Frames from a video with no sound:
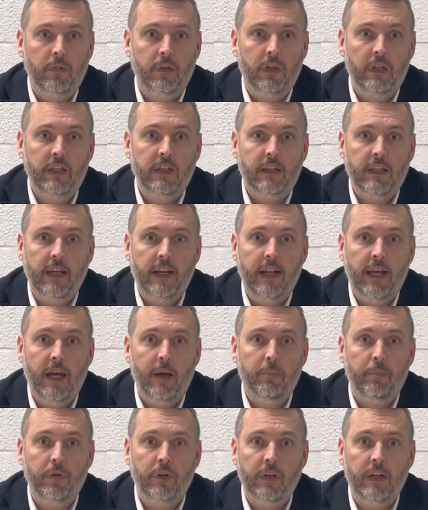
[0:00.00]
It can
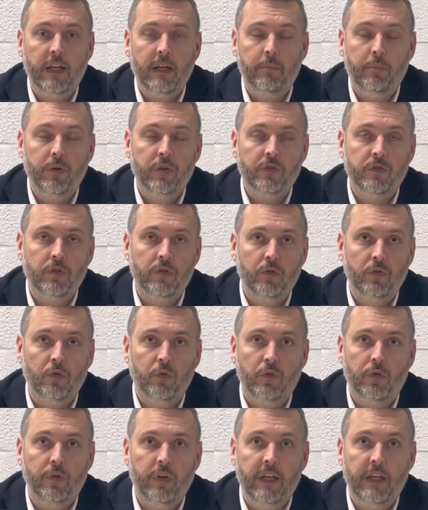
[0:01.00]
happen that person
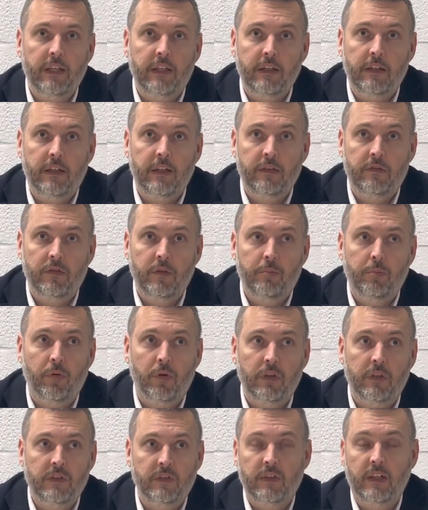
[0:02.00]
who created that
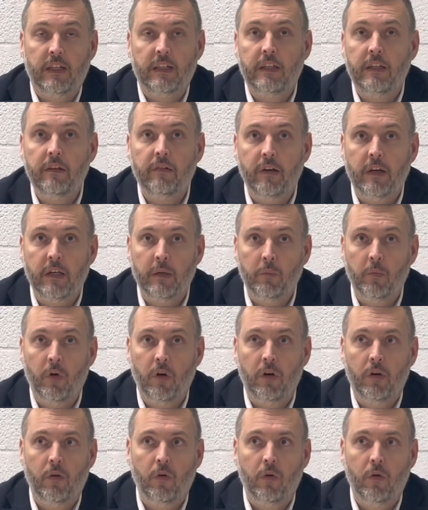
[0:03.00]
report is not here anymore,